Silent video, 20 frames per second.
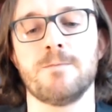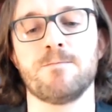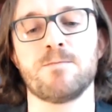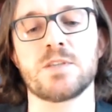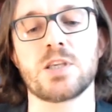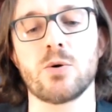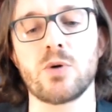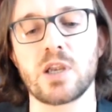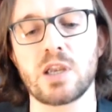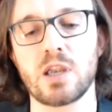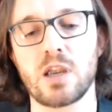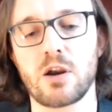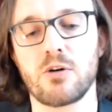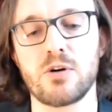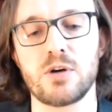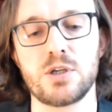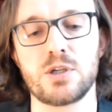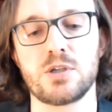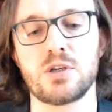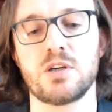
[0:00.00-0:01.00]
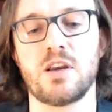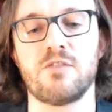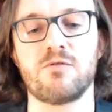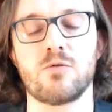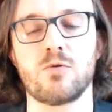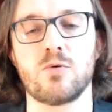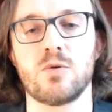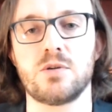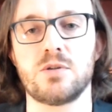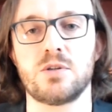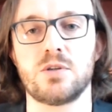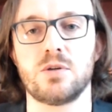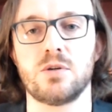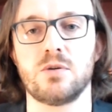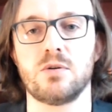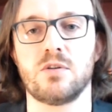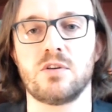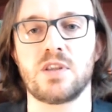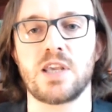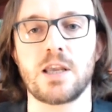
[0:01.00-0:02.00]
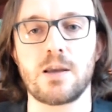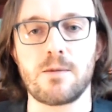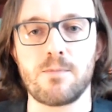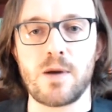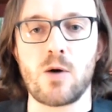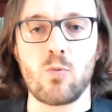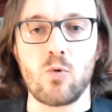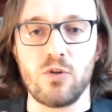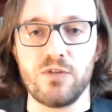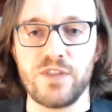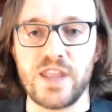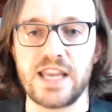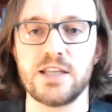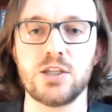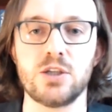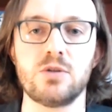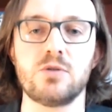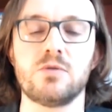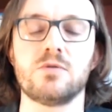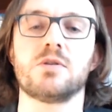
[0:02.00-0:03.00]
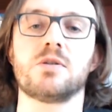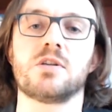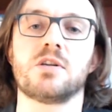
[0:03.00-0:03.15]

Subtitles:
So I encourage everyone to think about what they do.